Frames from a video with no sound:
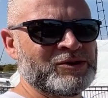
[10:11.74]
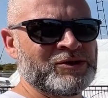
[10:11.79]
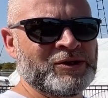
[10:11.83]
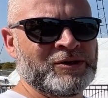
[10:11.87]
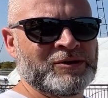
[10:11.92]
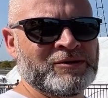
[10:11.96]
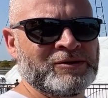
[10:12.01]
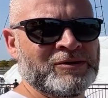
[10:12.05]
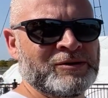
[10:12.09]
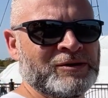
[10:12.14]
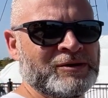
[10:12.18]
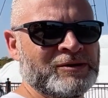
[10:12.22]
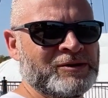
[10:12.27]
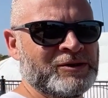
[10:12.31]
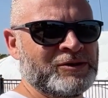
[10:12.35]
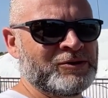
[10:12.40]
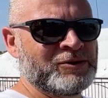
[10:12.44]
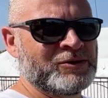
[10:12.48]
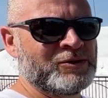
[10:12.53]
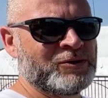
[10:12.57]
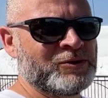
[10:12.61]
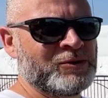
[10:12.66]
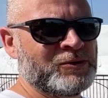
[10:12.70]
charter a dinner
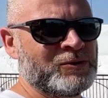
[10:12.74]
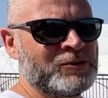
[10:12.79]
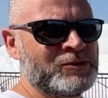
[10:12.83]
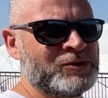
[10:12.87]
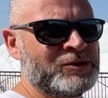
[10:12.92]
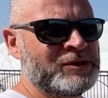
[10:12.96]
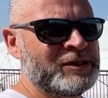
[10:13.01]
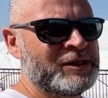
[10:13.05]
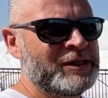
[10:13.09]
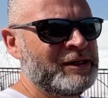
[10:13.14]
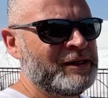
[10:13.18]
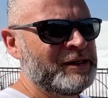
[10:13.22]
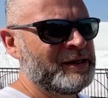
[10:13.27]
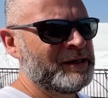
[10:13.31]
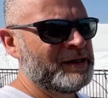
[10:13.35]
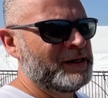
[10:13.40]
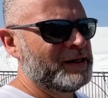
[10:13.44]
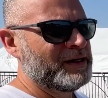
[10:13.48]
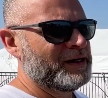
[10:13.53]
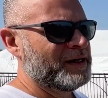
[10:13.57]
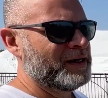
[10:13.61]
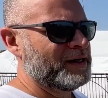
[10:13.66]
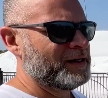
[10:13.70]
cruise.
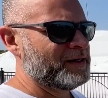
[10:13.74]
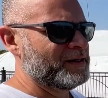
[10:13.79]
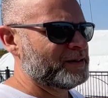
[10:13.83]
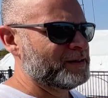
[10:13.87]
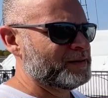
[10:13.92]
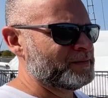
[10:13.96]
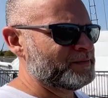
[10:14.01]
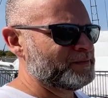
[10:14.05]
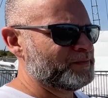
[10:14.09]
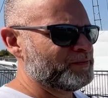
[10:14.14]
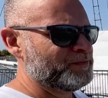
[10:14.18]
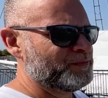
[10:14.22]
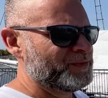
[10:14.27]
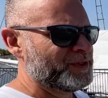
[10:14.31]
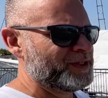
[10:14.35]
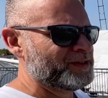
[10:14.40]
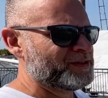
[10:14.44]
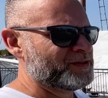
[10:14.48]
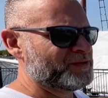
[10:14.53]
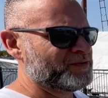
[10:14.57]
It's